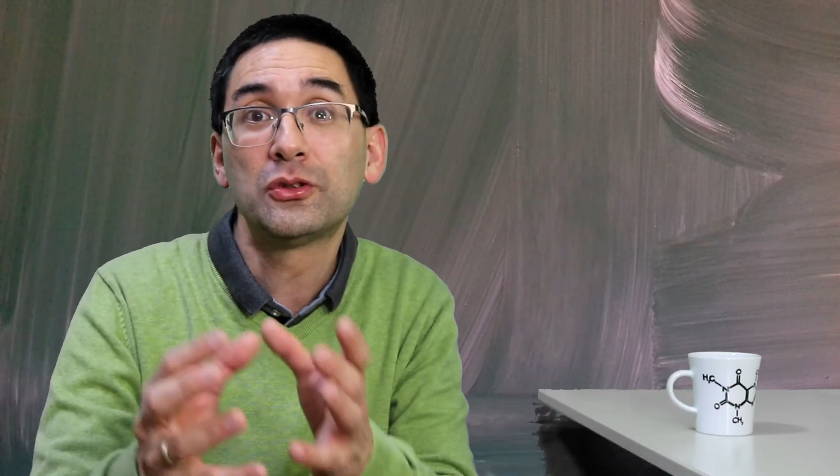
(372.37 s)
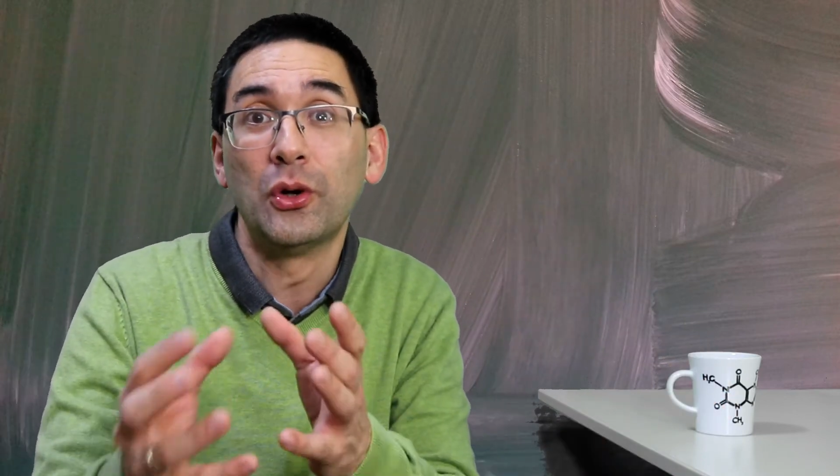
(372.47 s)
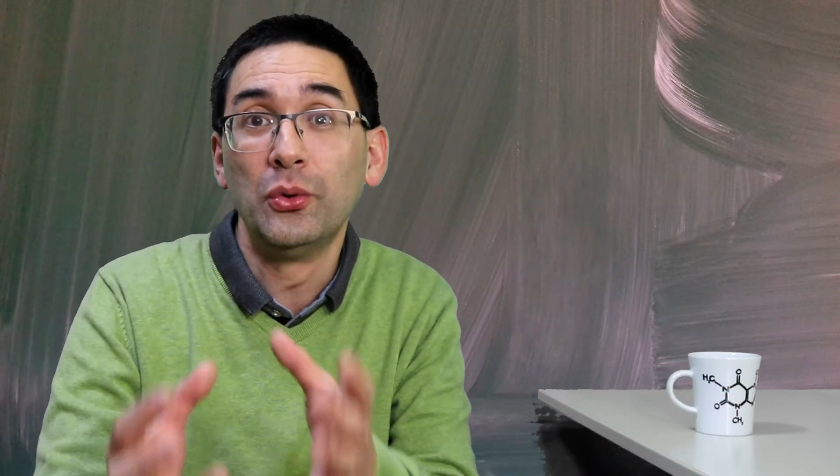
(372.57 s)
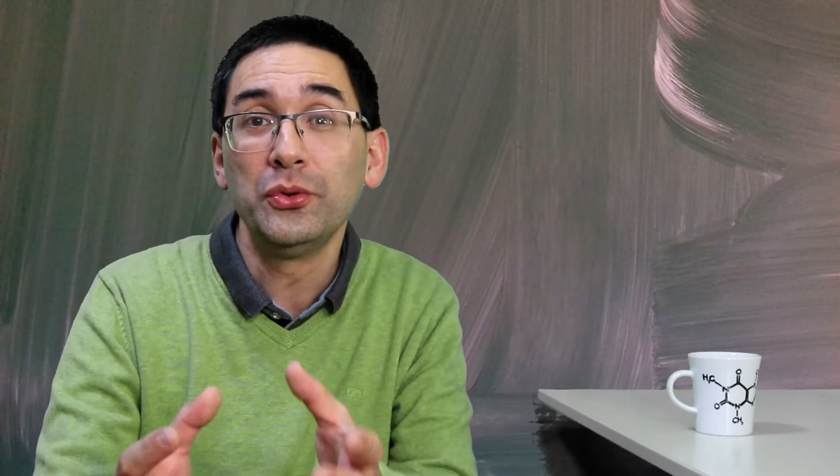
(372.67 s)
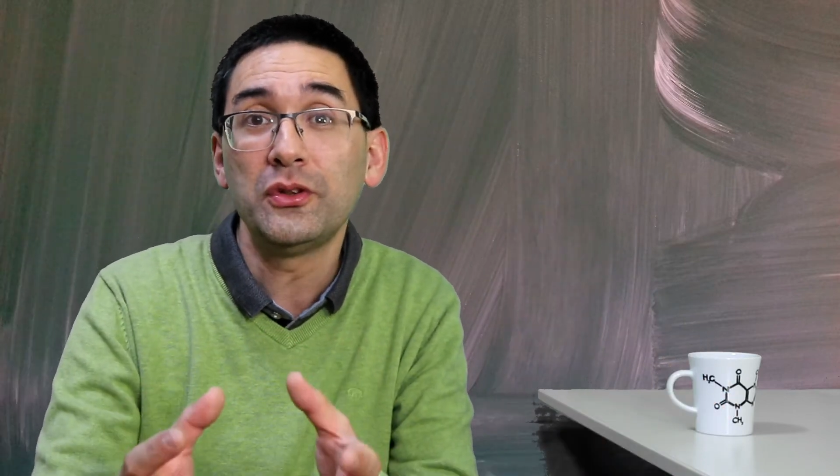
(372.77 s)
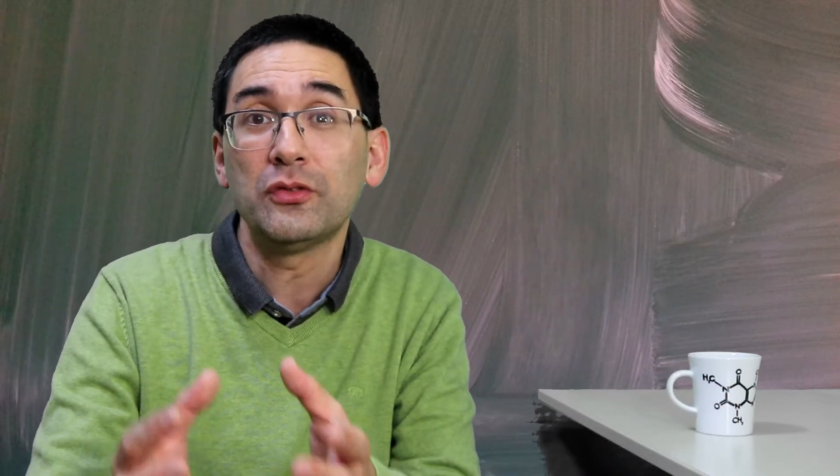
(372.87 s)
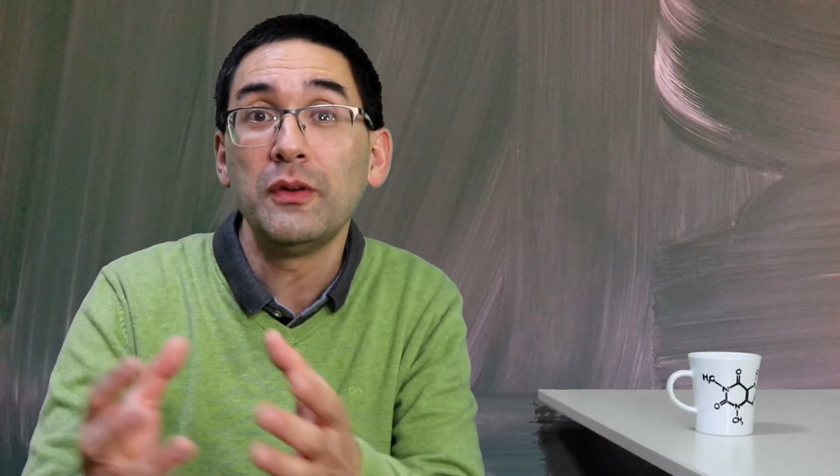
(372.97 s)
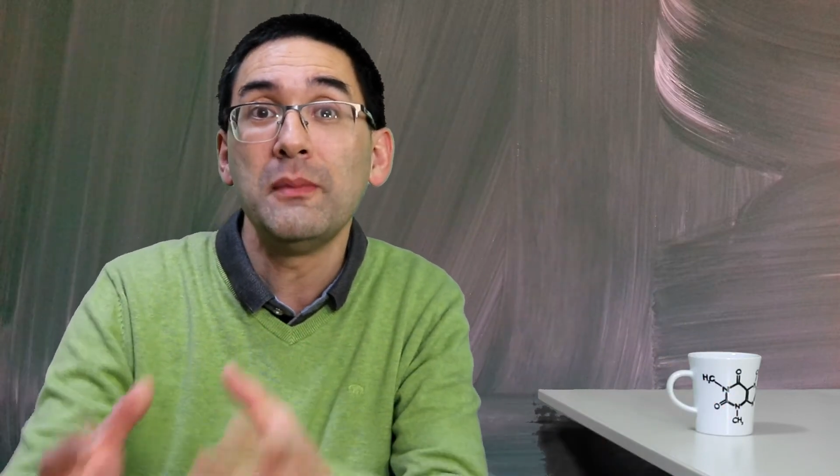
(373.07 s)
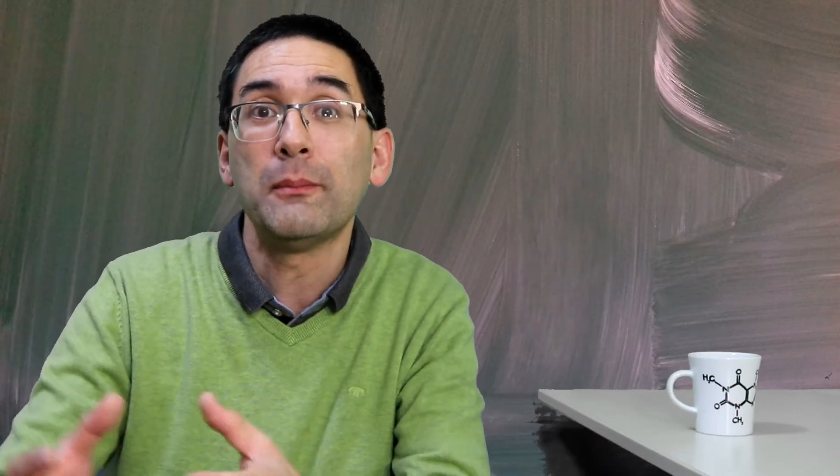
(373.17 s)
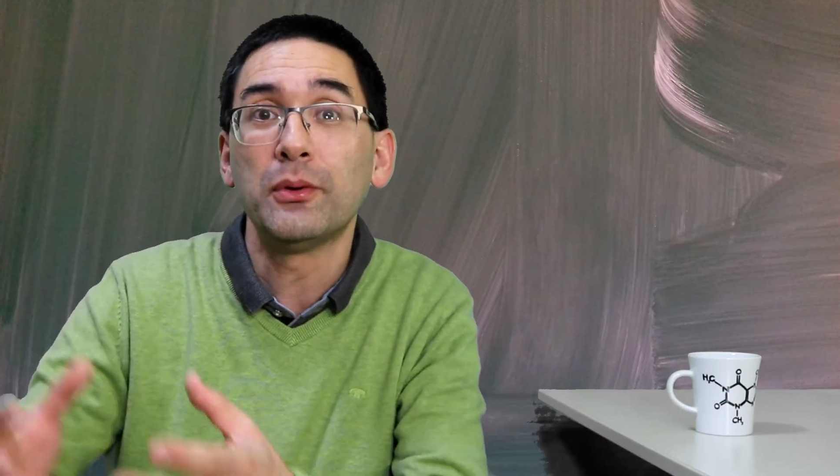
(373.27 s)
don't
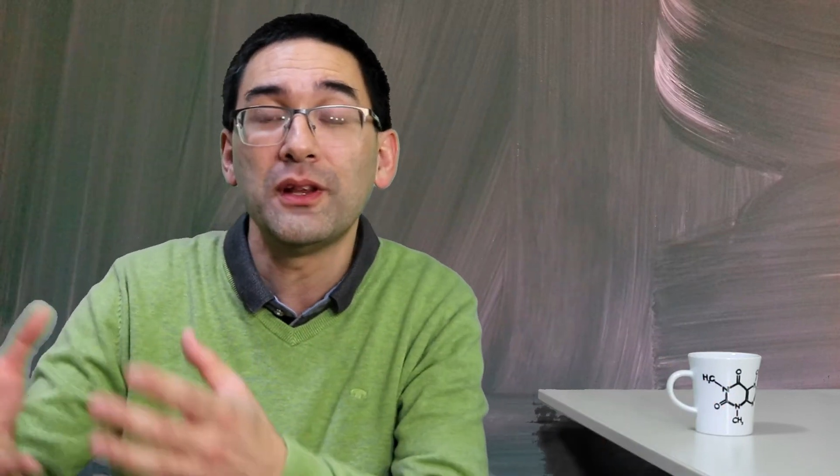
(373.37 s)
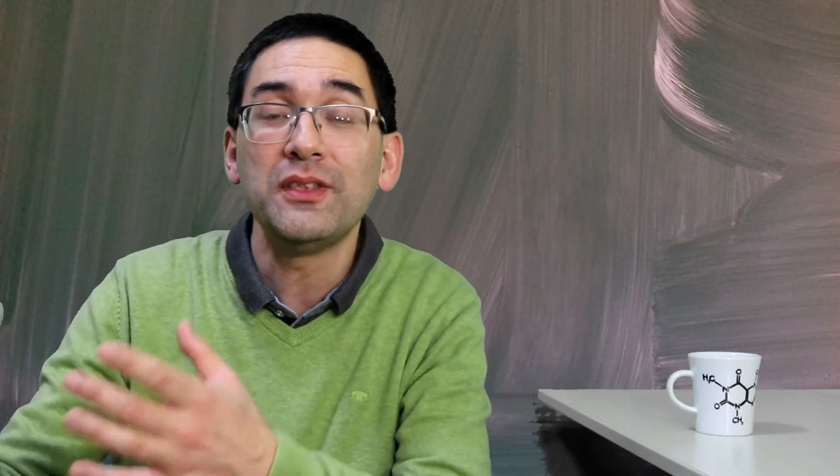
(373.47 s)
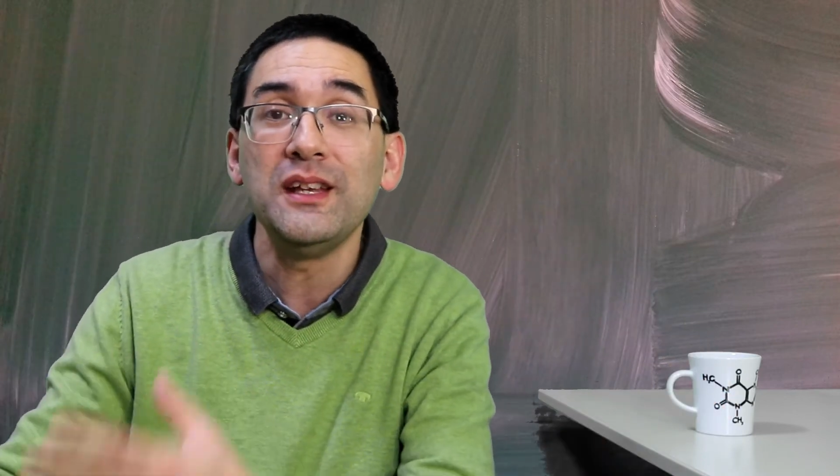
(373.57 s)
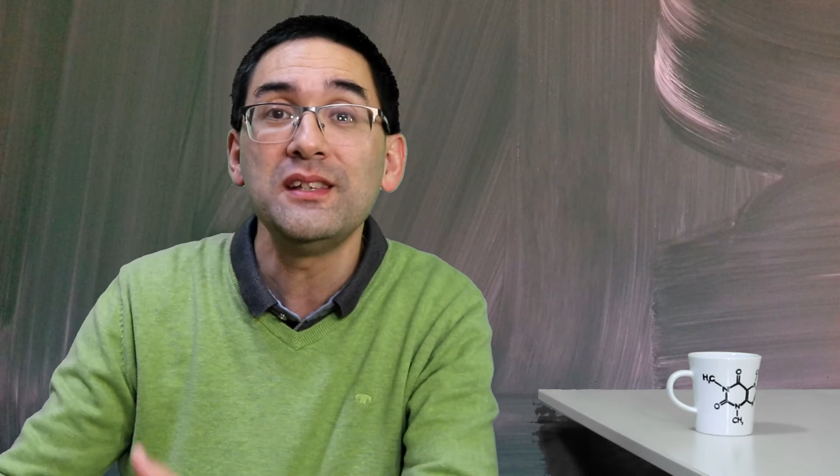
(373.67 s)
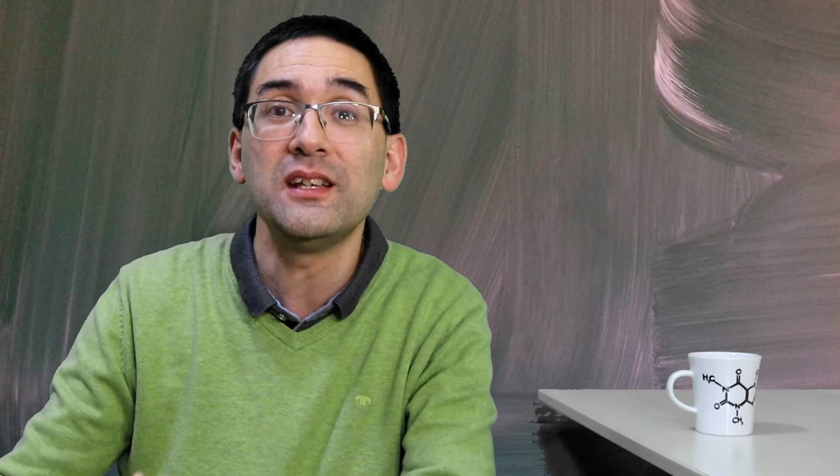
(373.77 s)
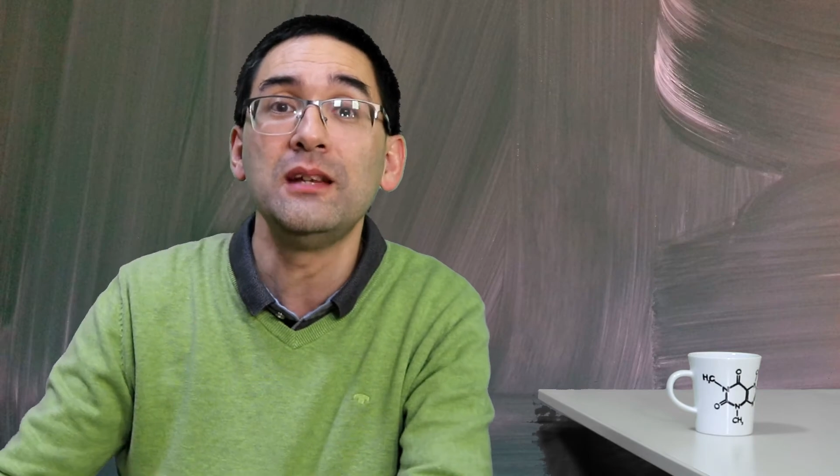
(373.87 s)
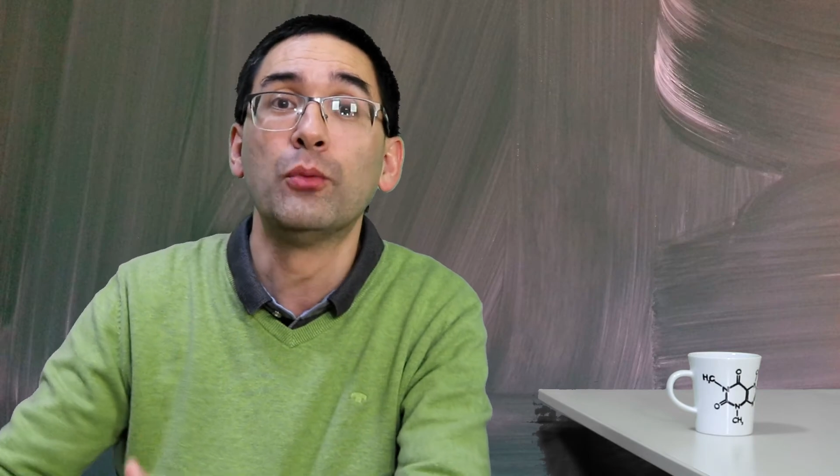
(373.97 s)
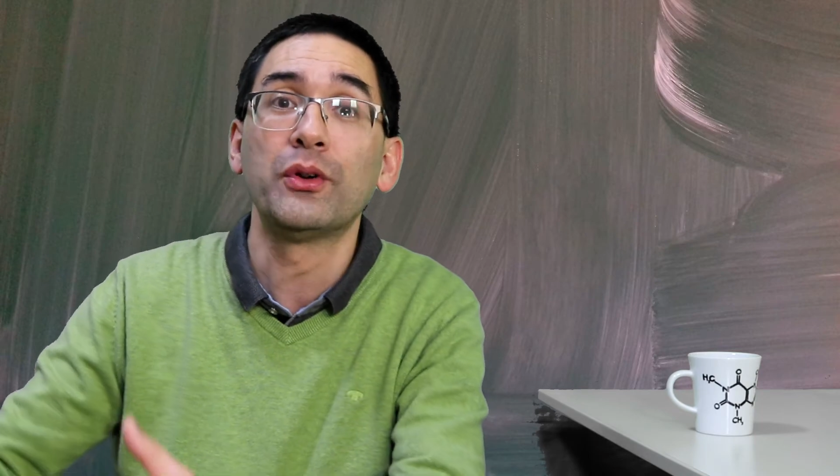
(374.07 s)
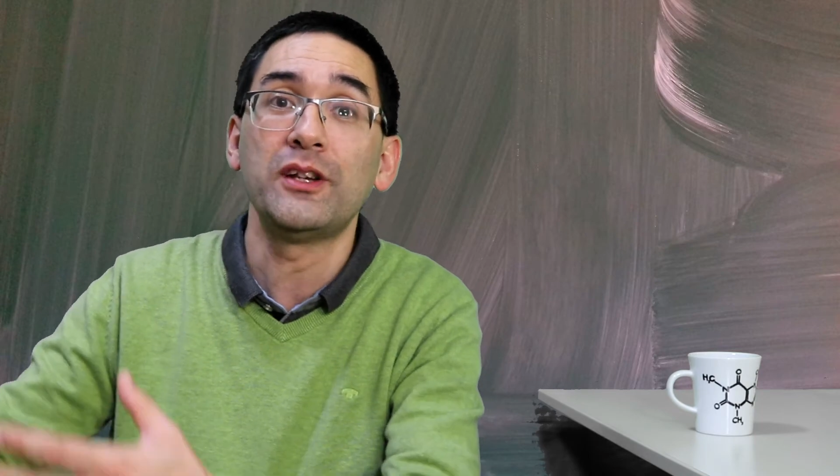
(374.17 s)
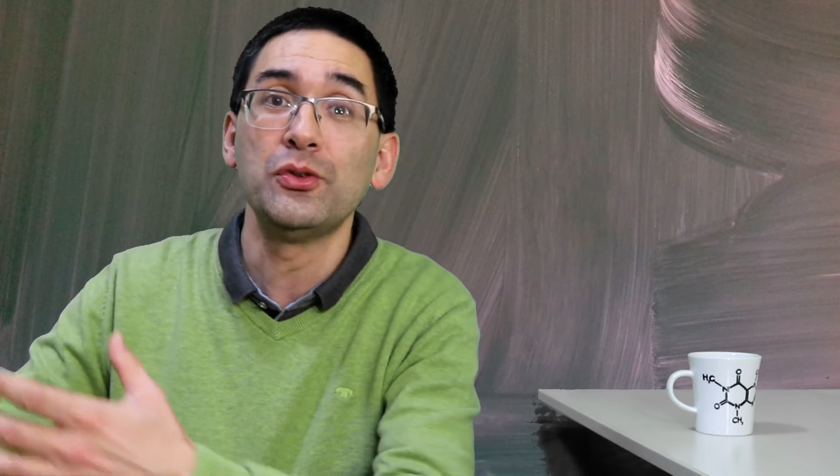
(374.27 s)
remember the things
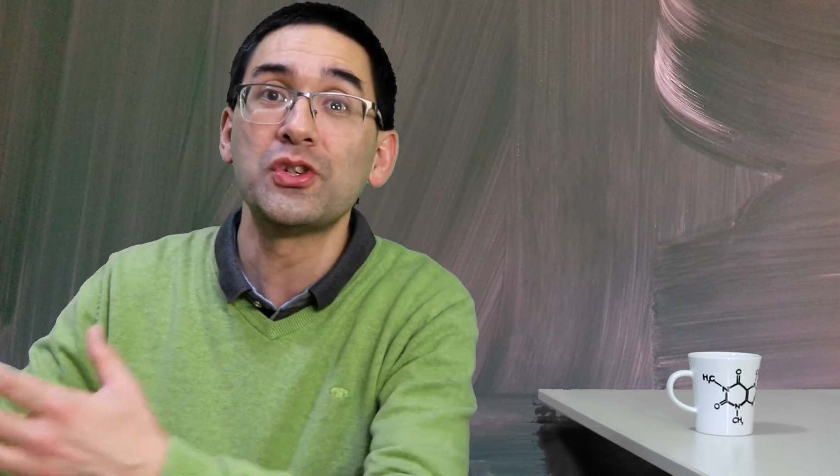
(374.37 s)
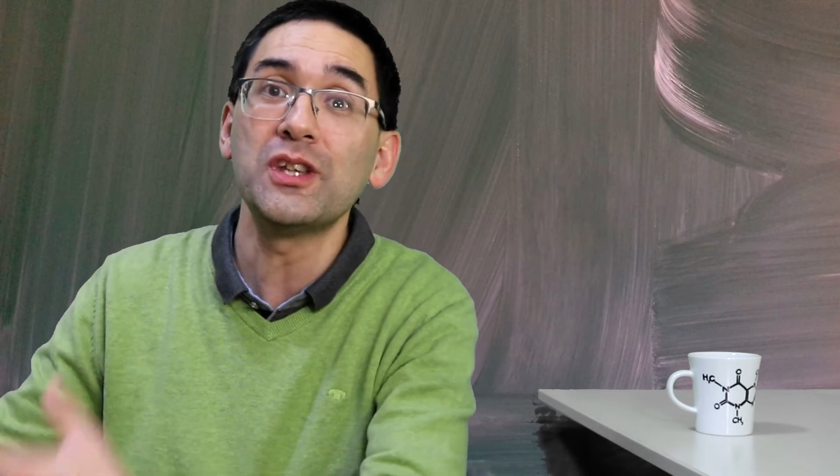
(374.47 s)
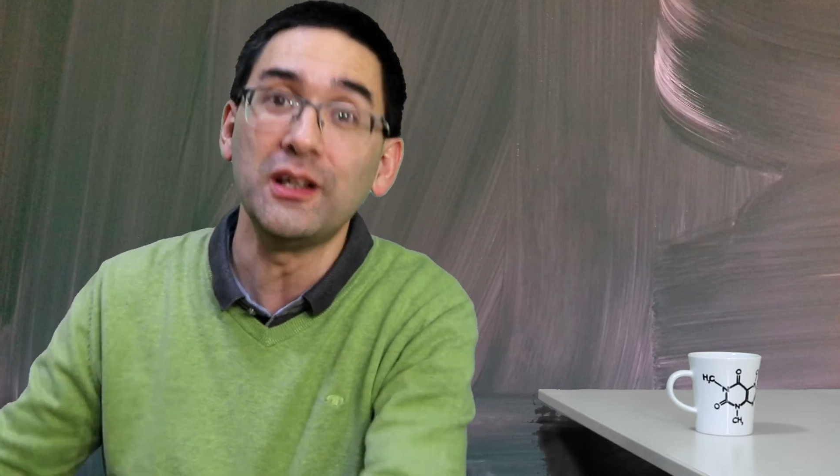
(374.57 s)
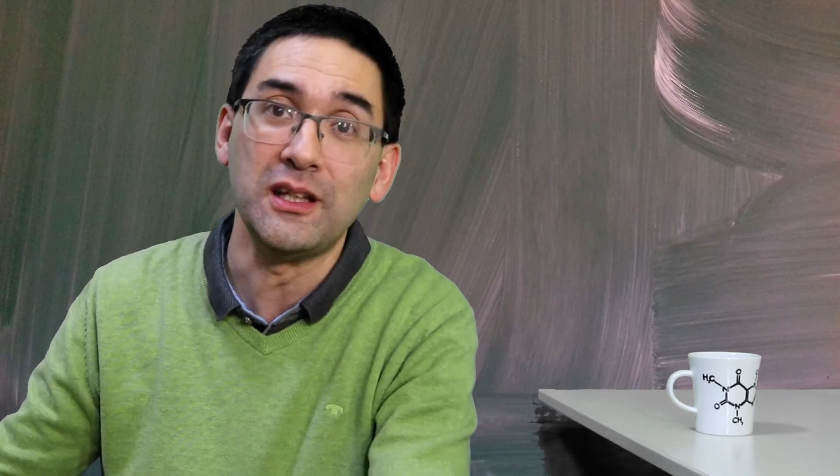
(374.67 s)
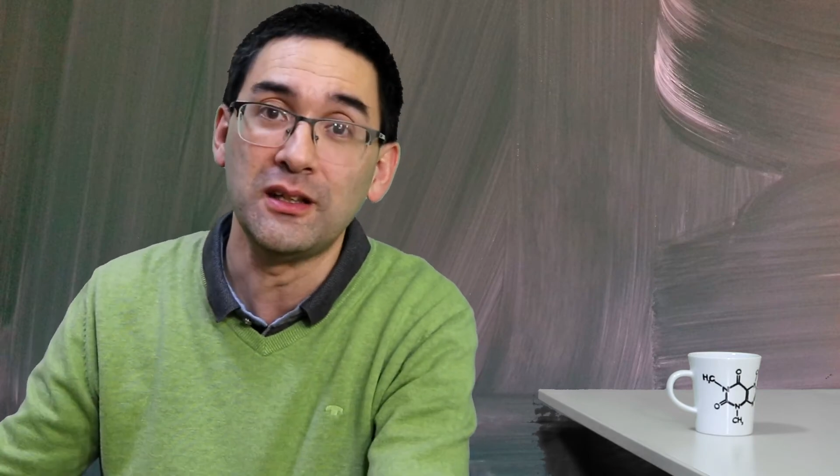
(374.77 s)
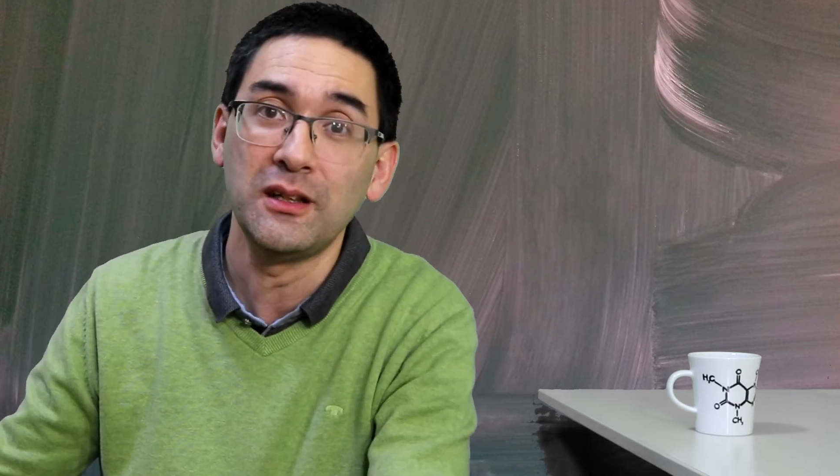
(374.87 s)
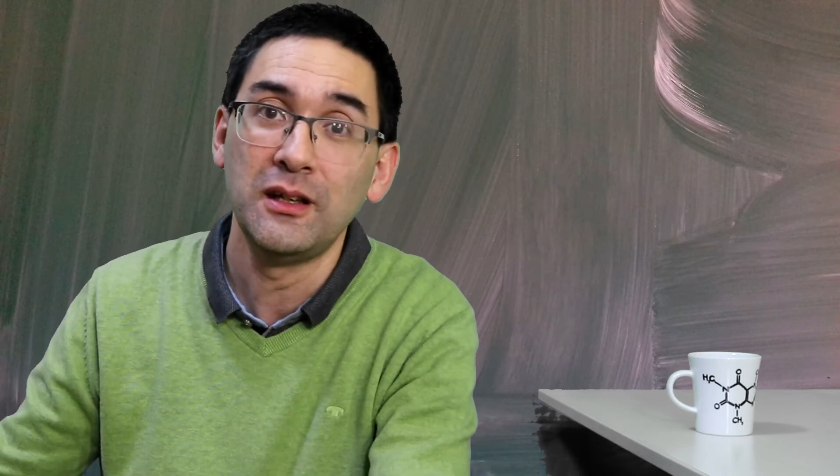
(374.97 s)
anymore that you studied,